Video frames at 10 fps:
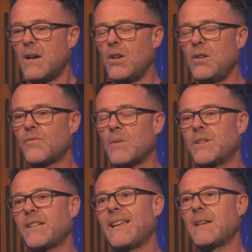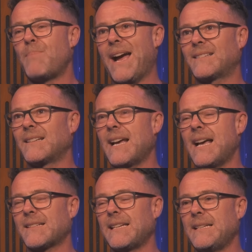I loved when I think back to
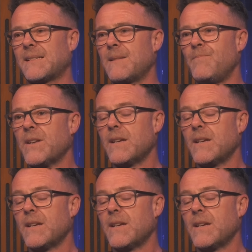last season.